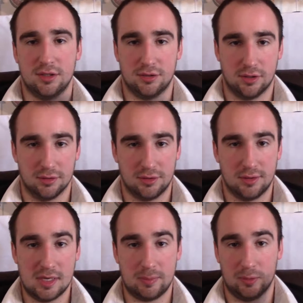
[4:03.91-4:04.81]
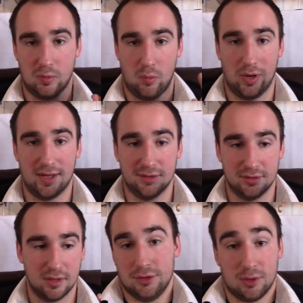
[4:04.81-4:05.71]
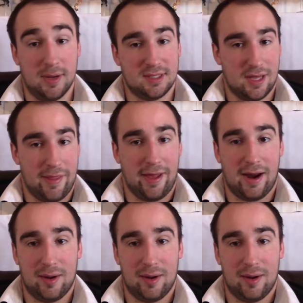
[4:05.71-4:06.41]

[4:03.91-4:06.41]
Desserts, spelled with 1 S. So based on that,